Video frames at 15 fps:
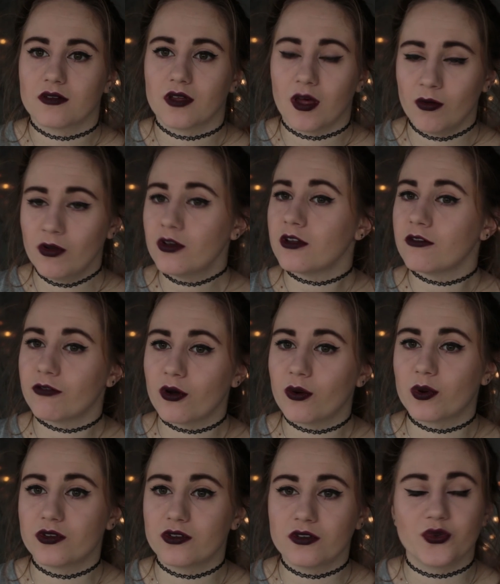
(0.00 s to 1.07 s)
I'm looking
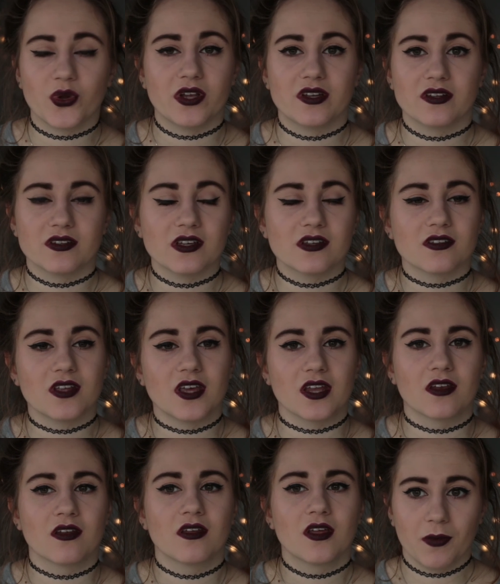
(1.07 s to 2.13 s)
forward to
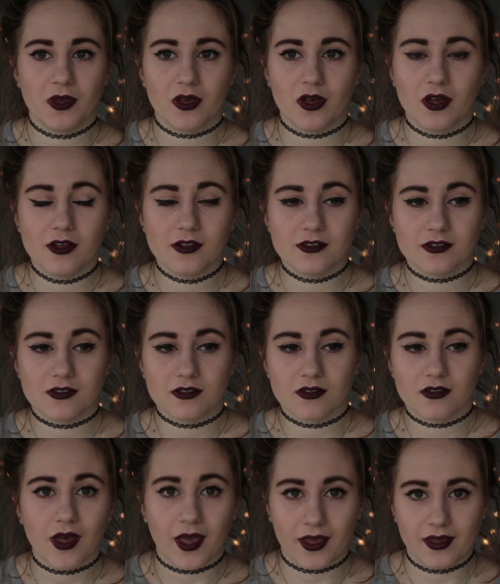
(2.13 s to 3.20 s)
2016 because
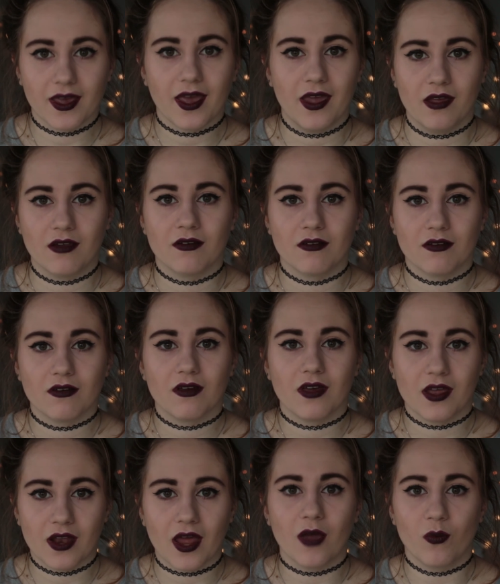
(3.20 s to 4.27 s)
I can
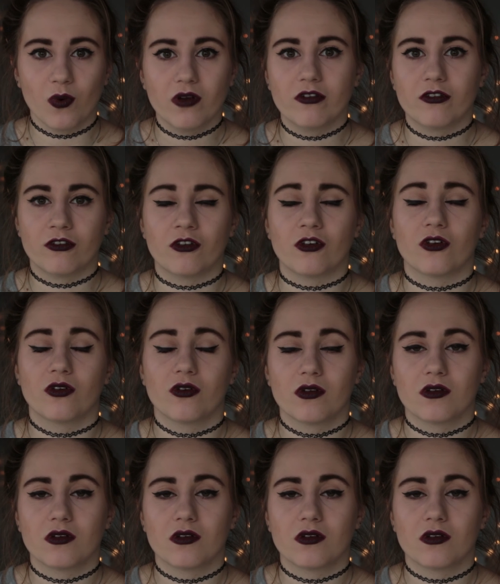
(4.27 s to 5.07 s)
and I want to.